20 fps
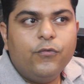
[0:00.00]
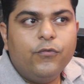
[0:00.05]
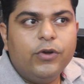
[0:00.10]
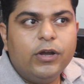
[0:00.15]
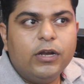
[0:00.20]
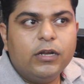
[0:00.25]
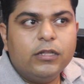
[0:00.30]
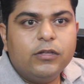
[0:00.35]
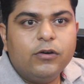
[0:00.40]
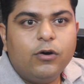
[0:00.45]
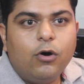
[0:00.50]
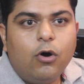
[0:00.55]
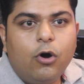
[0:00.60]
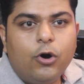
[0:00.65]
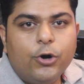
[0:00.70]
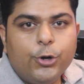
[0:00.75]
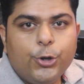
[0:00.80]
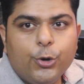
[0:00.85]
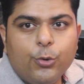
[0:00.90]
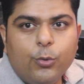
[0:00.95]
where the
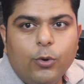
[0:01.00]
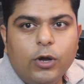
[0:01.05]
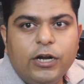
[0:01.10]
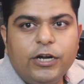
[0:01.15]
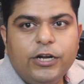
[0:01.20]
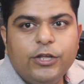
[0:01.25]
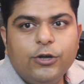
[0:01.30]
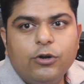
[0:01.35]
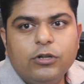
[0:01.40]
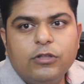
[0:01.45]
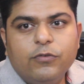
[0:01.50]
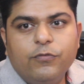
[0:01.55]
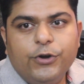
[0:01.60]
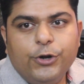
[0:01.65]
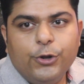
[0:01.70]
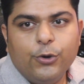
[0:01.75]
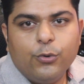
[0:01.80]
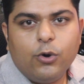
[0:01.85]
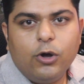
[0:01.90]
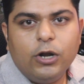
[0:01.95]
audio quality or the
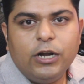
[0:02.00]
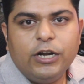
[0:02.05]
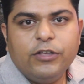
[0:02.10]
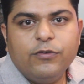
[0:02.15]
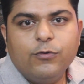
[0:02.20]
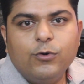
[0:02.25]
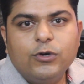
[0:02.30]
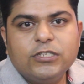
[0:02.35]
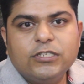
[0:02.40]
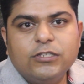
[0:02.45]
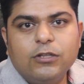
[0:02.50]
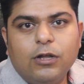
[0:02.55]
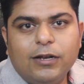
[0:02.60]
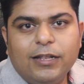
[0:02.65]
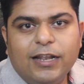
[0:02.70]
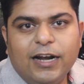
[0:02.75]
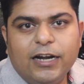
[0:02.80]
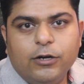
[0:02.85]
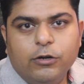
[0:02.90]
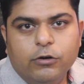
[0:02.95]
video quality was
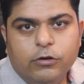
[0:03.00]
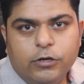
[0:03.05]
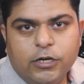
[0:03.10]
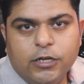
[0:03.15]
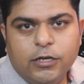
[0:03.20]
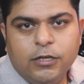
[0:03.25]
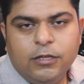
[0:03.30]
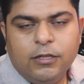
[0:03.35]
not that good.